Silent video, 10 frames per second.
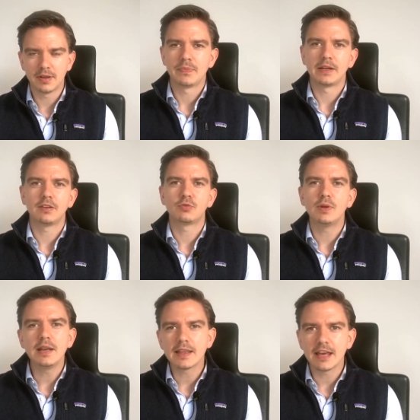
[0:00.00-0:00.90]
And this
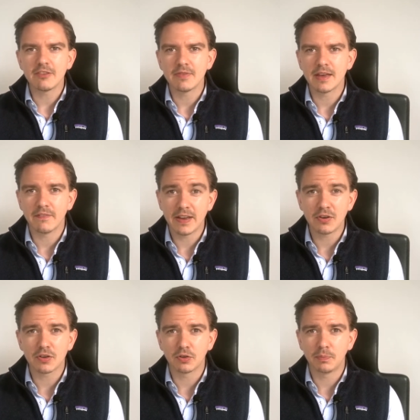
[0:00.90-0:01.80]
really gave me a very
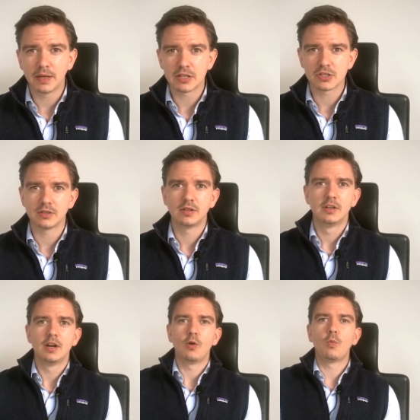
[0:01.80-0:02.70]
good picture
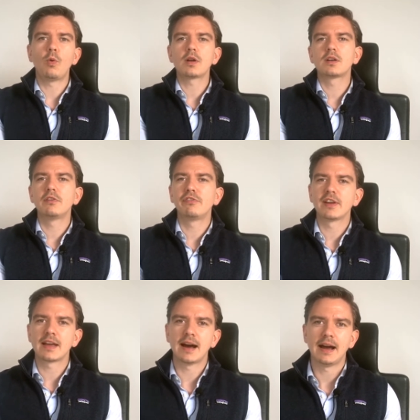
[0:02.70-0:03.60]
what different
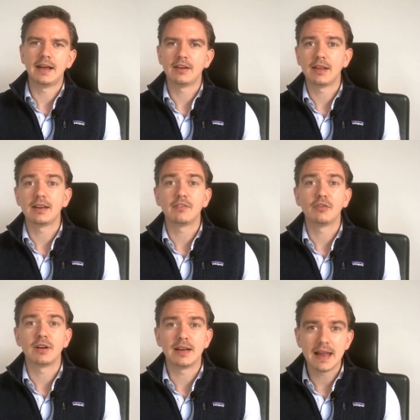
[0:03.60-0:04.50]
kind and
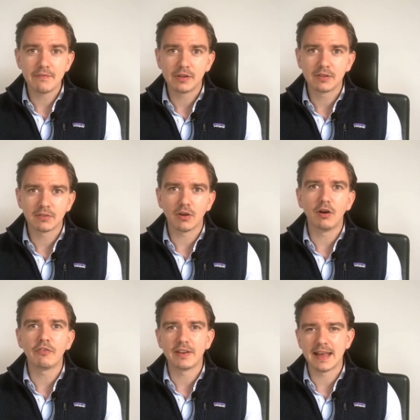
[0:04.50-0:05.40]
different levels
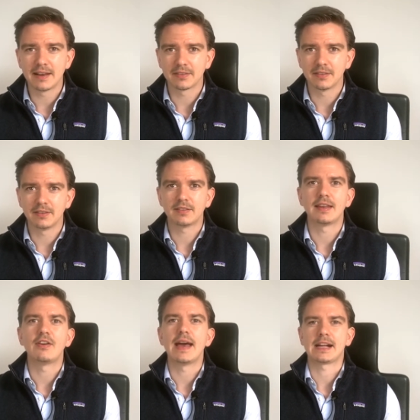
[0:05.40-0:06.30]
of analysis
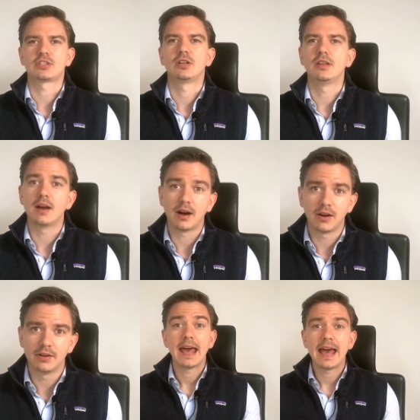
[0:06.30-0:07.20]
there actually
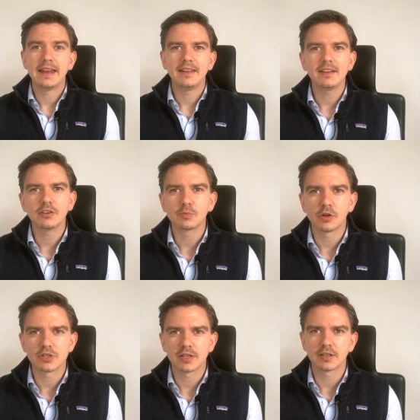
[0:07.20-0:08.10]
are. And in this
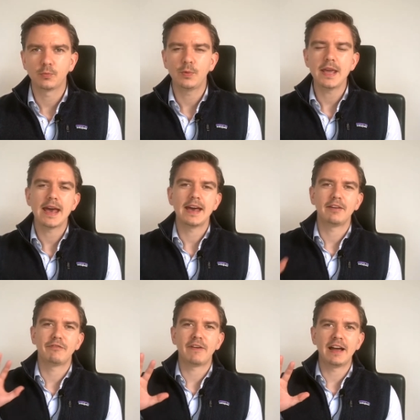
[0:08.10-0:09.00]
project we had
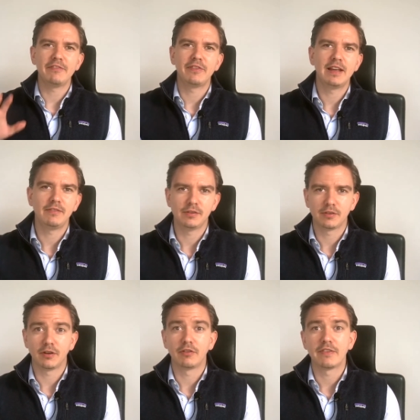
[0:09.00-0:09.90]
5 levels
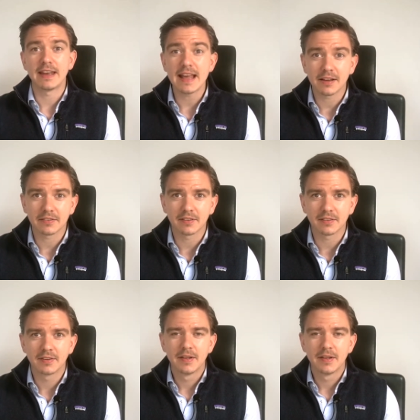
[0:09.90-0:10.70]
of analysis.